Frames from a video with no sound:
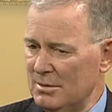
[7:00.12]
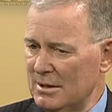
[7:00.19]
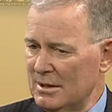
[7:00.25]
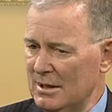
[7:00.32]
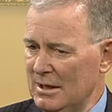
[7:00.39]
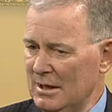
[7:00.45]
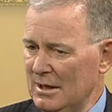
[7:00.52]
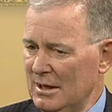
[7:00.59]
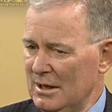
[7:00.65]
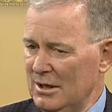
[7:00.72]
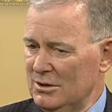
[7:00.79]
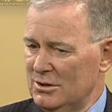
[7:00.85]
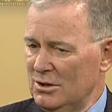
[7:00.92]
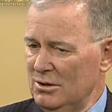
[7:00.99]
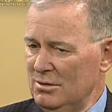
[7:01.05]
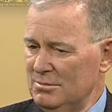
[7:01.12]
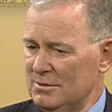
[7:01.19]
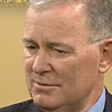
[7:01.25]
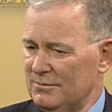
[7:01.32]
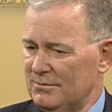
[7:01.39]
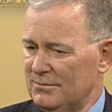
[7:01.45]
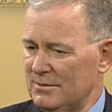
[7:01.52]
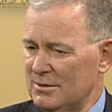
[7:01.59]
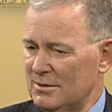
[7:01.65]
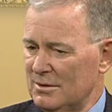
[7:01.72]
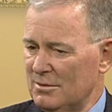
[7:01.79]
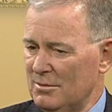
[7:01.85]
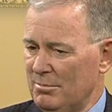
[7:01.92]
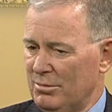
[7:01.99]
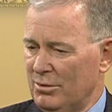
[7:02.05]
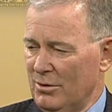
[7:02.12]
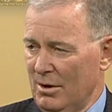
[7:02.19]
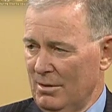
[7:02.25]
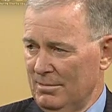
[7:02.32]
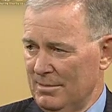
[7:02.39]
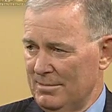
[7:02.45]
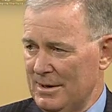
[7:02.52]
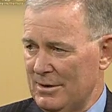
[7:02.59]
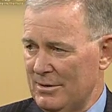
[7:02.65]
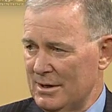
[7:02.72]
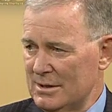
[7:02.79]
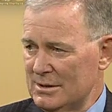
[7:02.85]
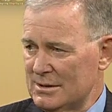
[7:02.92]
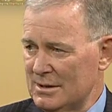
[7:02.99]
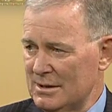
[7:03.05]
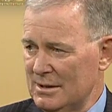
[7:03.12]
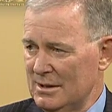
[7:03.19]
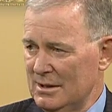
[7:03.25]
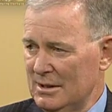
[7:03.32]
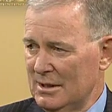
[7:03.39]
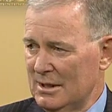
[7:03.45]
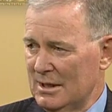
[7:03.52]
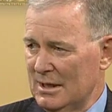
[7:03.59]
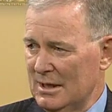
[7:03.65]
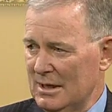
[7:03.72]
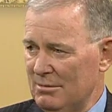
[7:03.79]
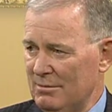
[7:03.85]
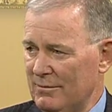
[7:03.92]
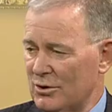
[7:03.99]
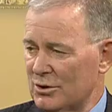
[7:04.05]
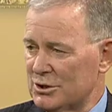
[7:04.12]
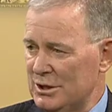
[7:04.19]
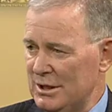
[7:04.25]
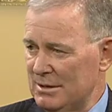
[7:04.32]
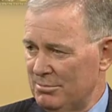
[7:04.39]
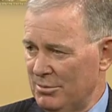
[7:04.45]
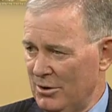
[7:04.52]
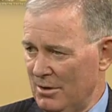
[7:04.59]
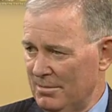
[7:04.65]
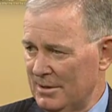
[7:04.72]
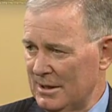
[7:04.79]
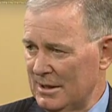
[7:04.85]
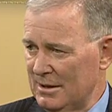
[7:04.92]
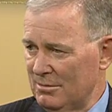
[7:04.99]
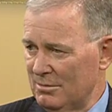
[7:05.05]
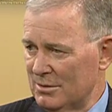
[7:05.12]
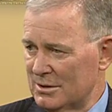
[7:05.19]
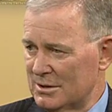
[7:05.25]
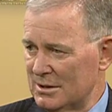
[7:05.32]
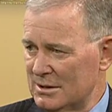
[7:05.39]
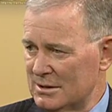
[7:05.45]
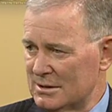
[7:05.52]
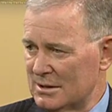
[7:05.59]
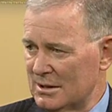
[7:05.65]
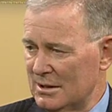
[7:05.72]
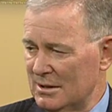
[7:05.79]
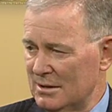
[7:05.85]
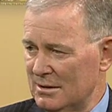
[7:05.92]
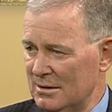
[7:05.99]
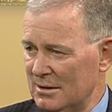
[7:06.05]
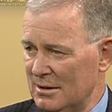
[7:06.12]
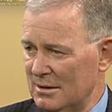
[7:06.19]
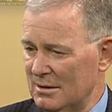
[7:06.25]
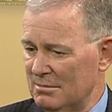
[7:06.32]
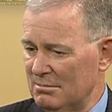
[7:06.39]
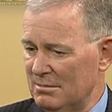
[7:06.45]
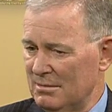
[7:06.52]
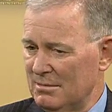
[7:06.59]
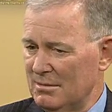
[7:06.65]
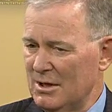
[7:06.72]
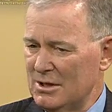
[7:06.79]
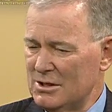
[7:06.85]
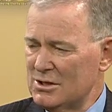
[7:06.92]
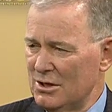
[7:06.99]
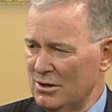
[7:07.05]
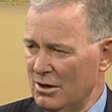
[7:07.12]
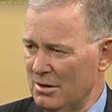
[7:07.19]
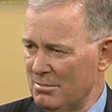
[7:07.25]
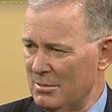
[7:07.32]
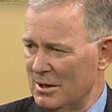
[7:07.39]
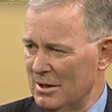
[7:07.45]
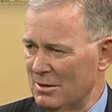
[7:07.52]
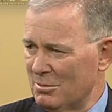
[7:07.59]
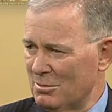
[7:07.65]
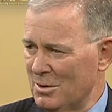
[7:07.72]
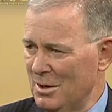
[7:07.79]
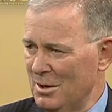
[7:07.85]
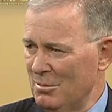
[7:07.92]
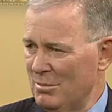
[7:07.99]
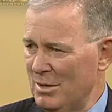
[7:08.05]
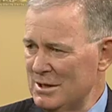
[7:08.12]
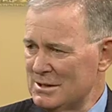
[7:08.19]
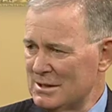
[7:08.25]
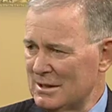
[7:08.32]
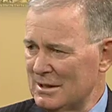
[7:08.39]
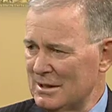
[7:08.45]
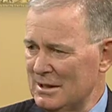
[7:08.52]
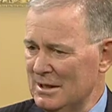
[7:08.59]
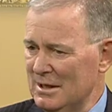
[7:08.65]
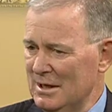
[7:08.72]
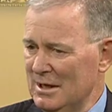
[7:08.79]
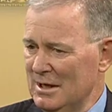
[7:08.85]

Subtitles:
But in terms of problem areas, we've got shared property, which is, it's a nightmare. Basically,